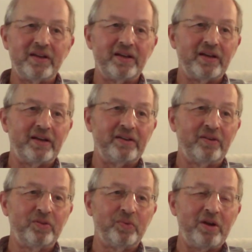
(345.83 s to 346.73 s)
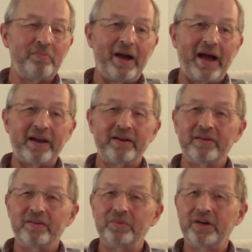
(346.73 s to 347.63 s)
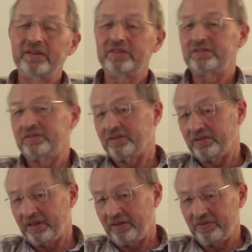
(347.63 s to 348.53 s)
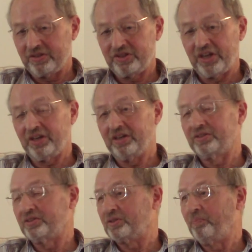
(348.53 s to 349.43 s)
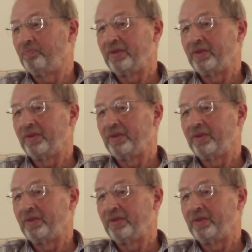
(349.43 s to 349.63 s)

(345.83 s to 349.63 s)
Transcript: And on the way back, the miners, they have this checking system,